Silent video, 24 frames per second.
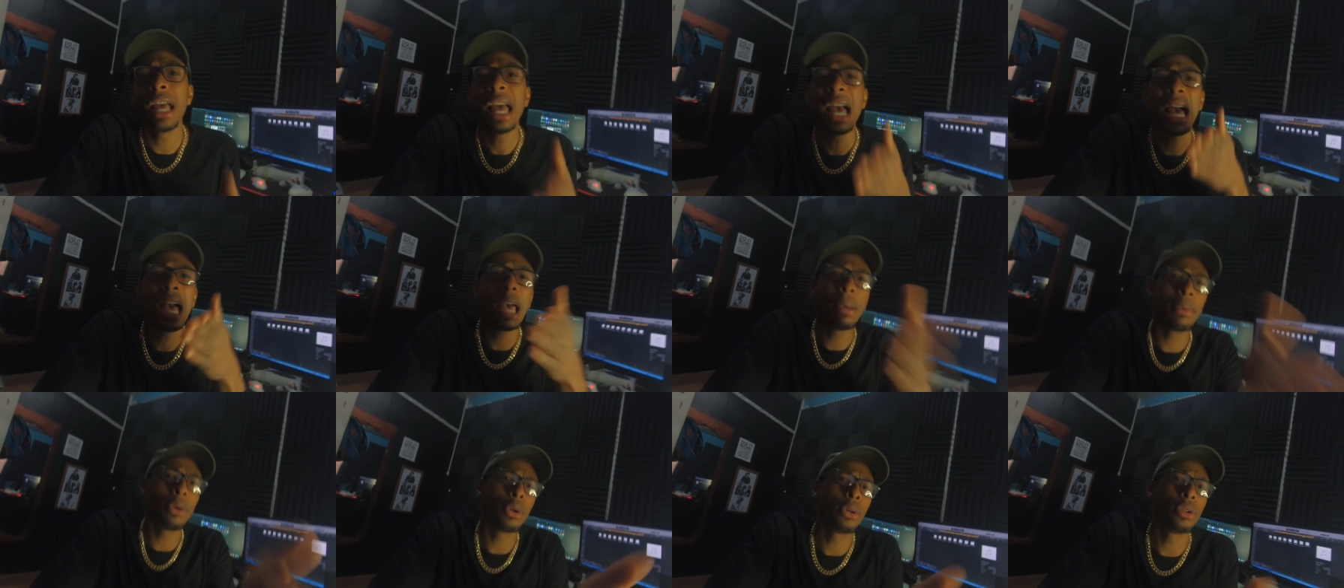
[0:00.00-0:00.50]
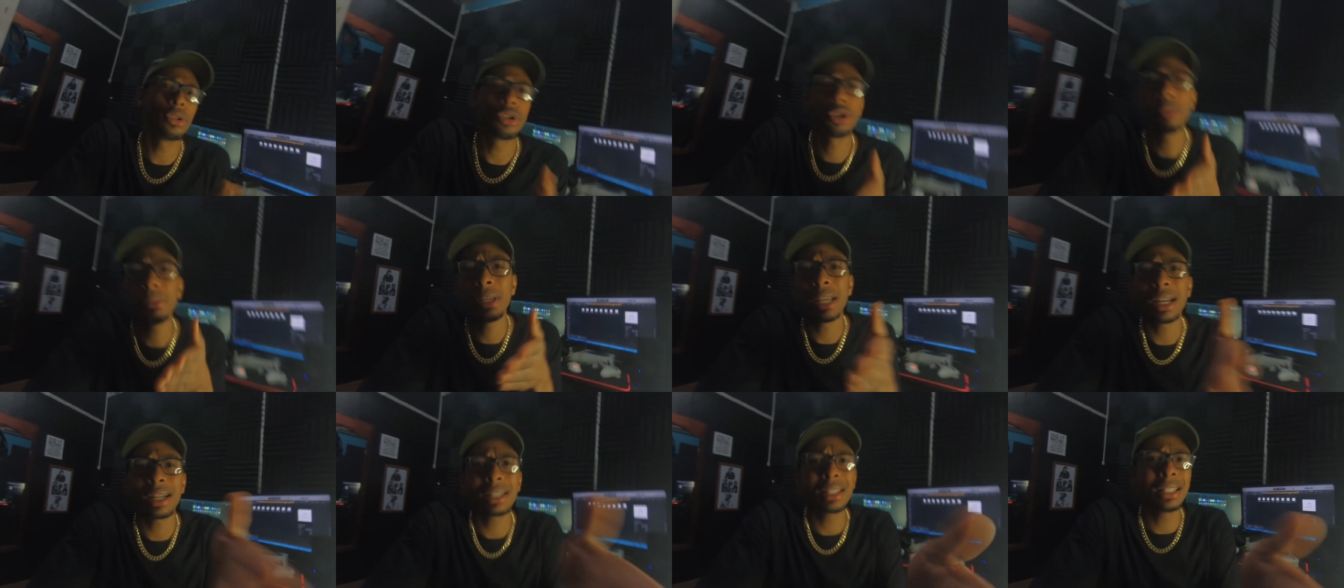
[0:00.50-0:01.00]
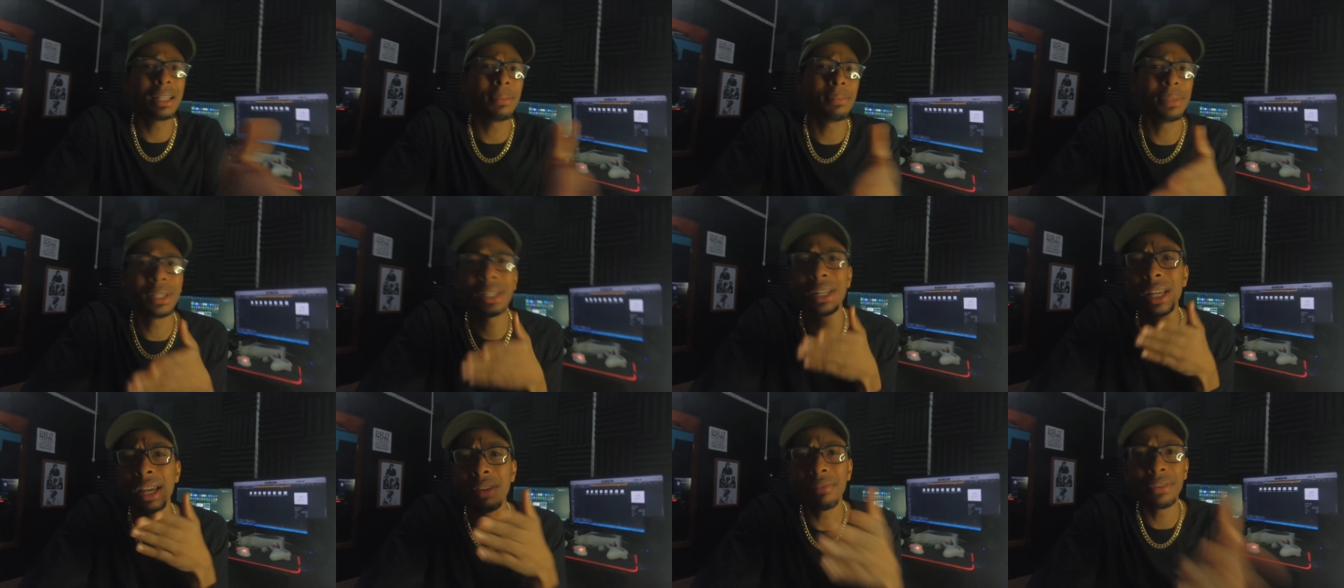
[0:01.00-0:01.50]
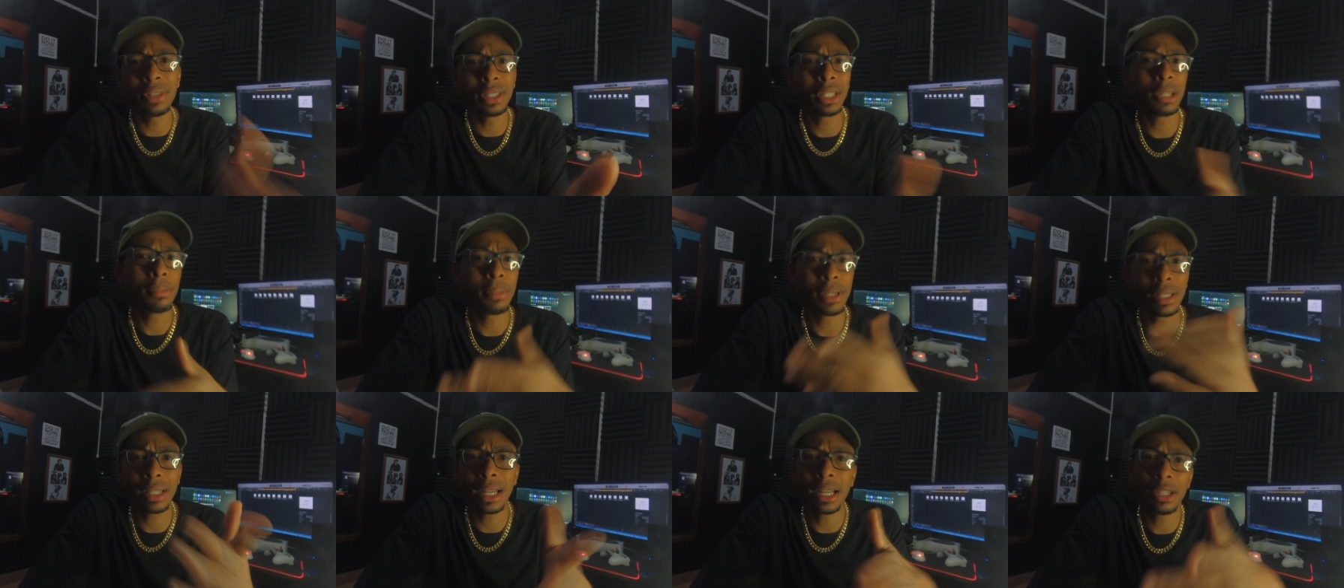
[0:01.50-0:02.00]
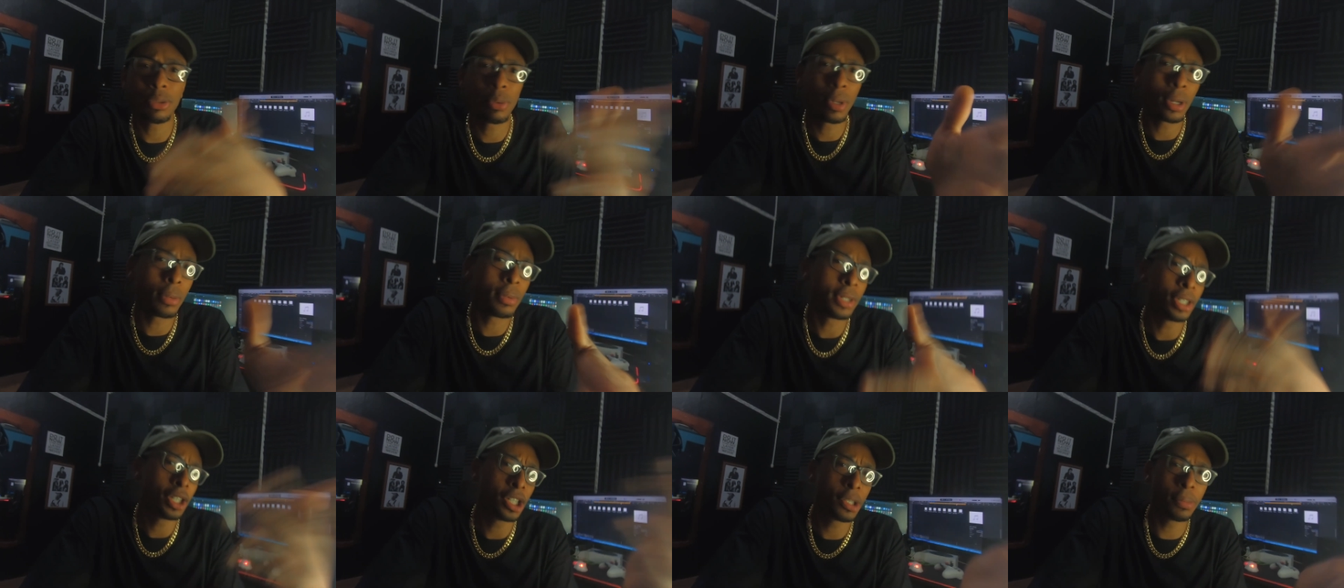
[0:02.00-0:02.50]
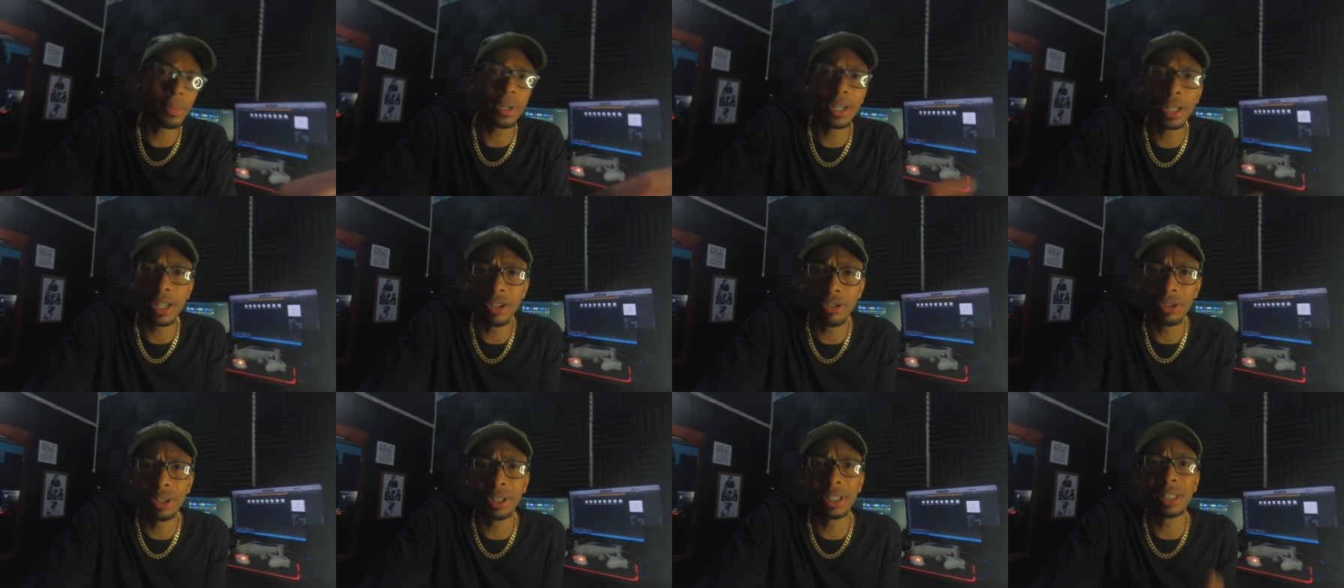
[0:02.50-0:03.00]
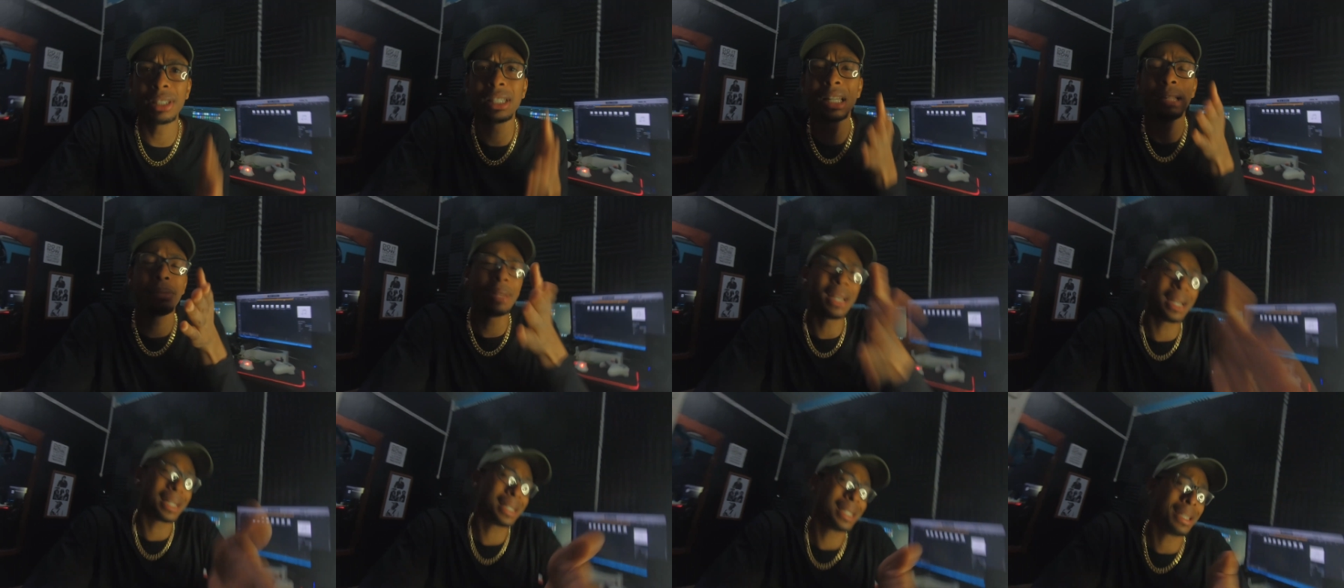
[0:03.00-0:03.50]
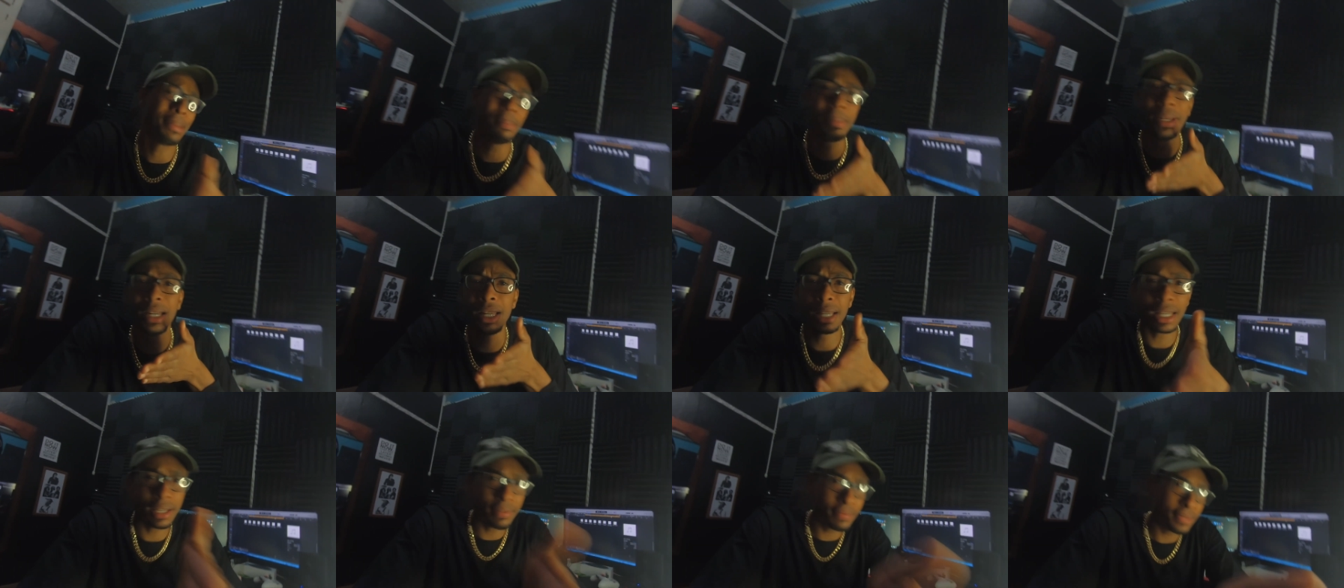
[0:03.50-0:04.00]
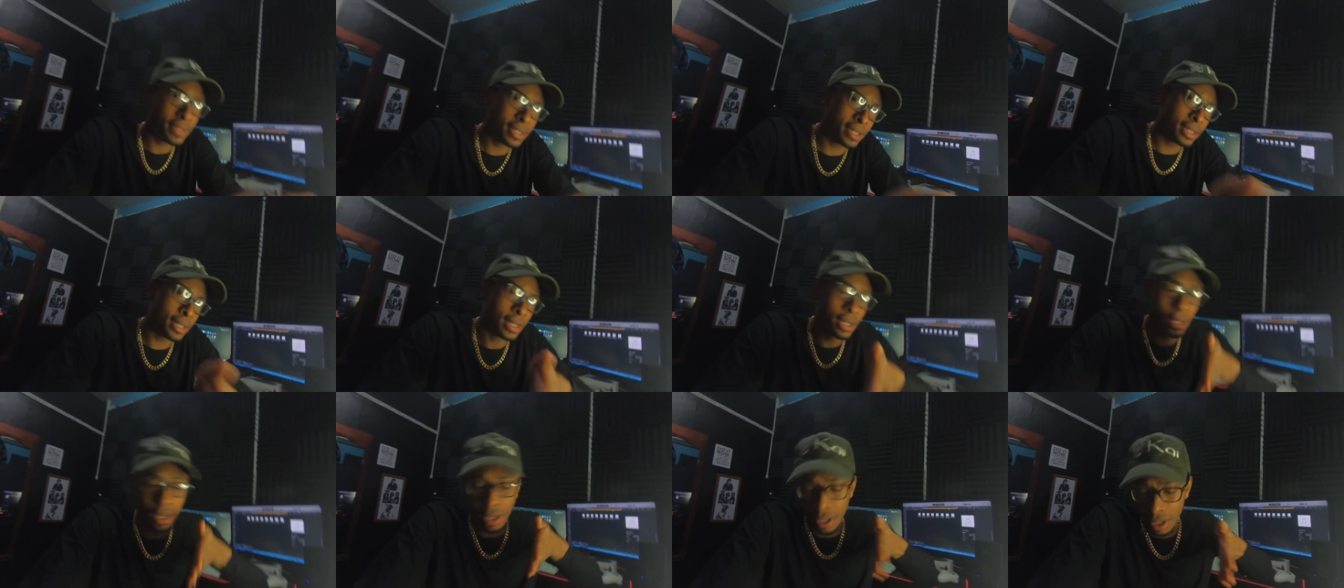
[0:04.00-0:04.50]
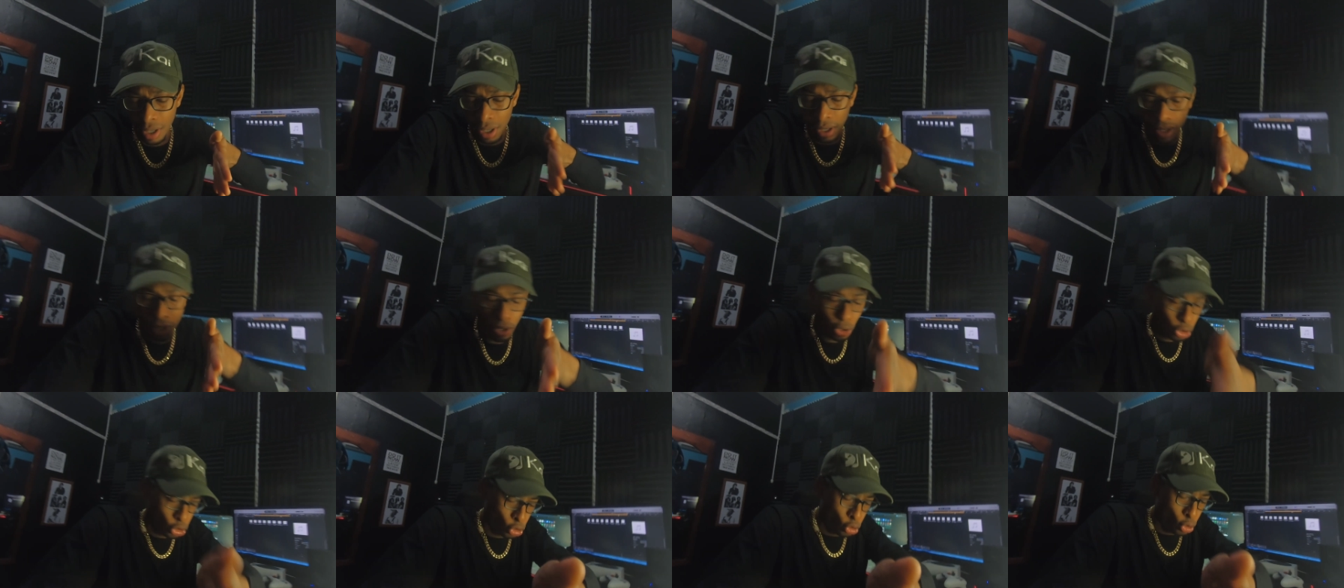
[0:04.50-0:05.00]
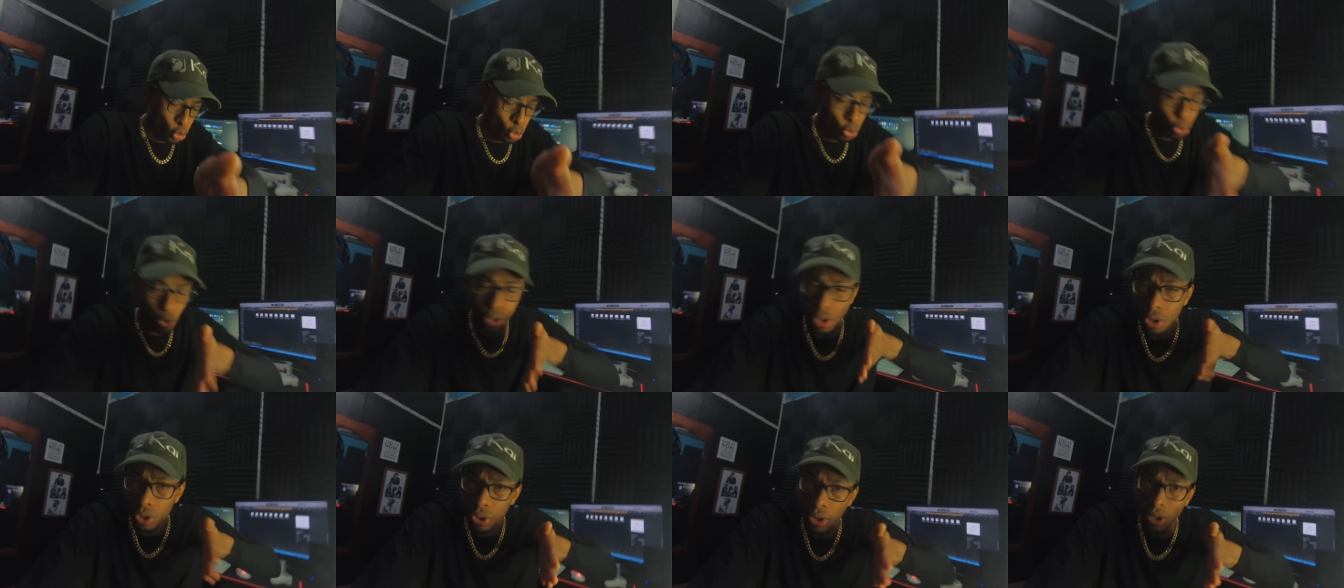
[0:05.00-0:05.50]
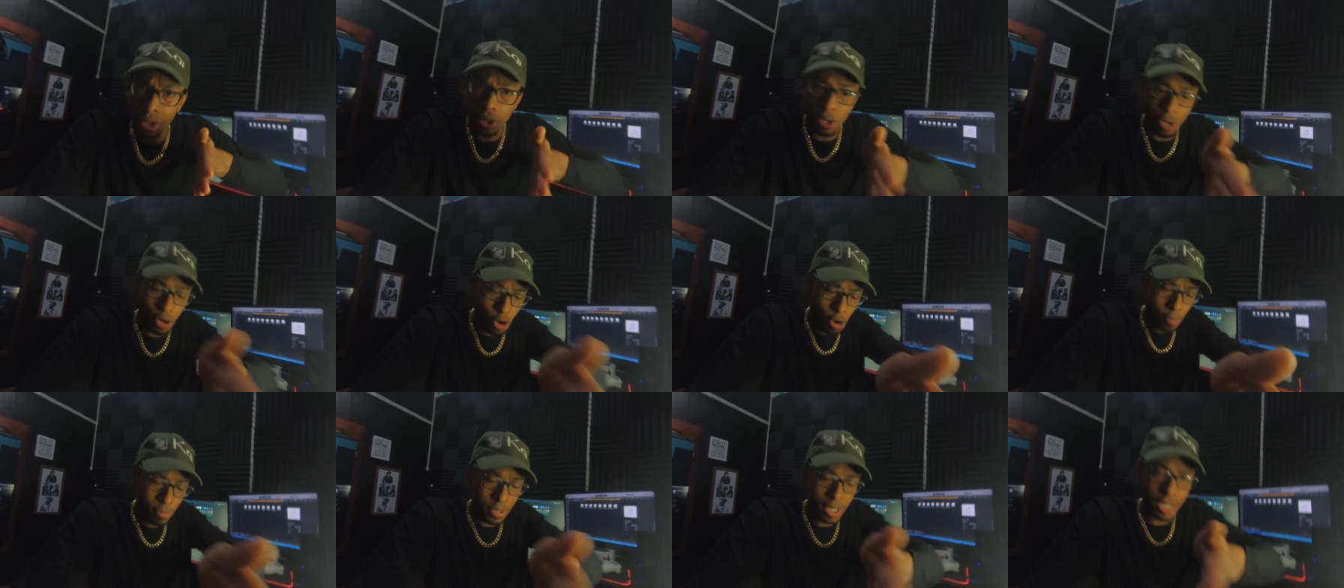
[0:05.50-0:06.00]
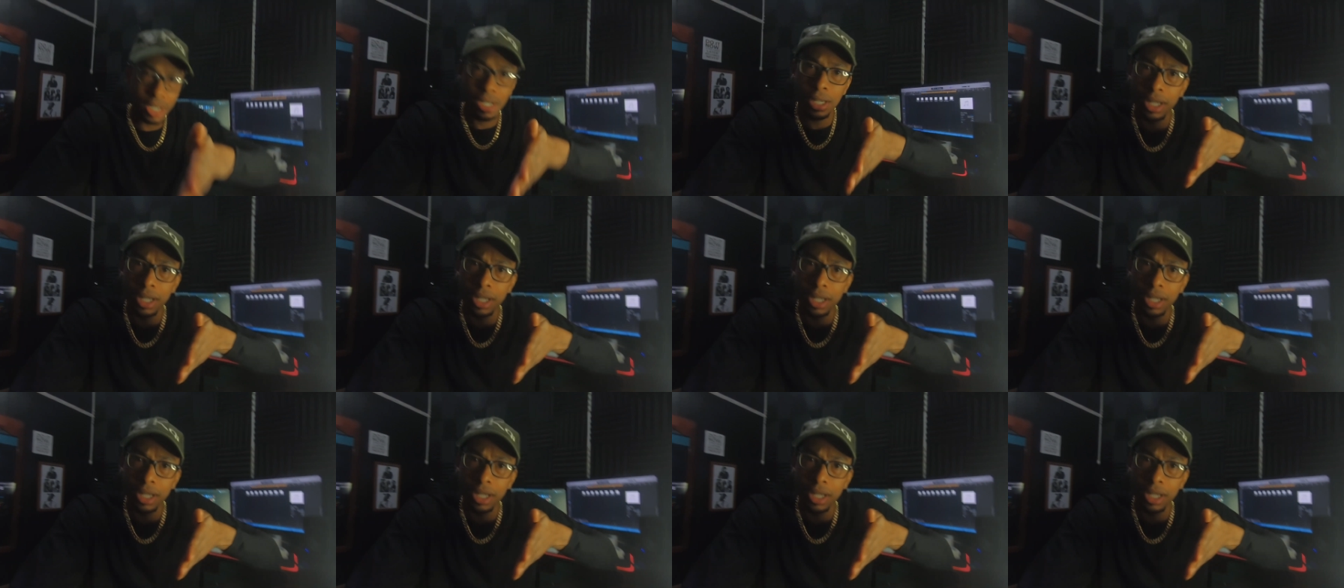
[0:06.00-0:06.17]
I will also be accepting everything besides well wishes, birthday greetings, I'll be accepting gifts. So come in,